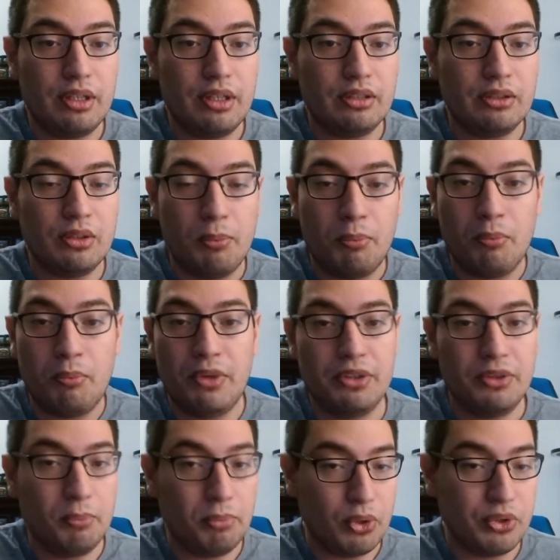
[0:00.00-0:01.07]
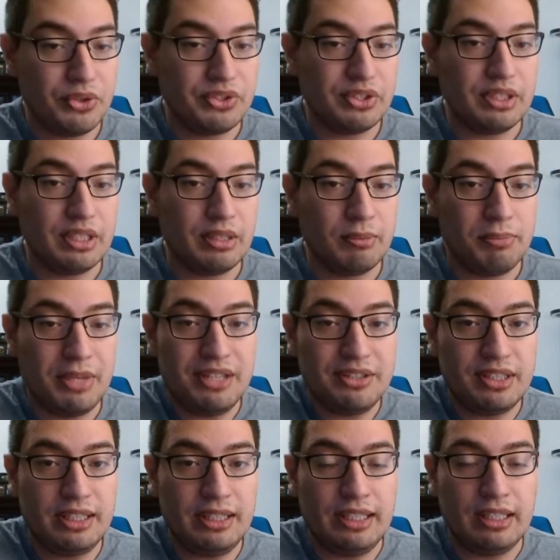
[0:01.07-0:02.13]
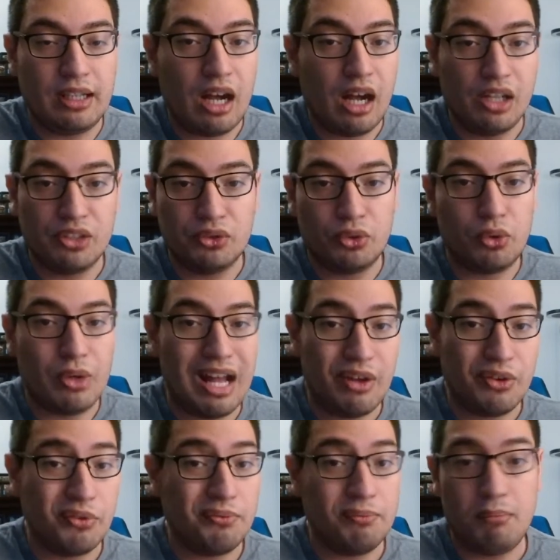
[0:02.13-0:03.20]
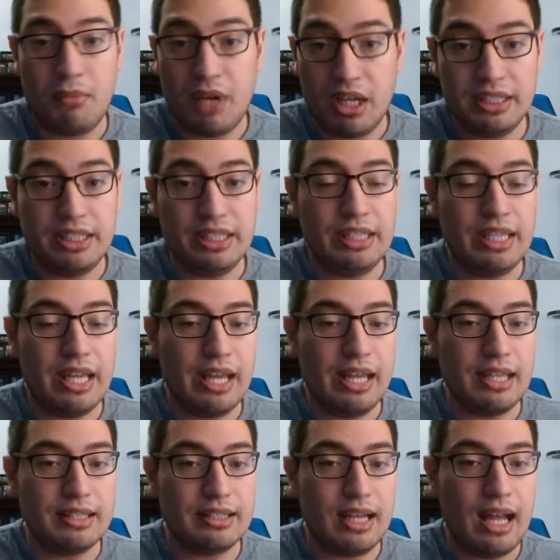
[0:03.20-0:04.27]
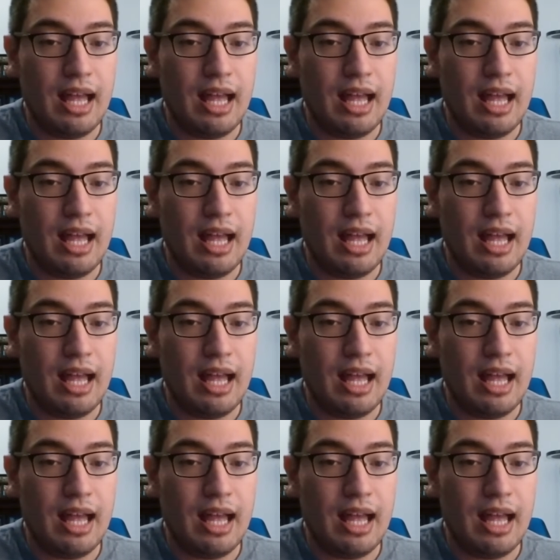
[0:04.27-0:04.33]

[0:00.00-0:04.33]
the the person that basically conned her out of money and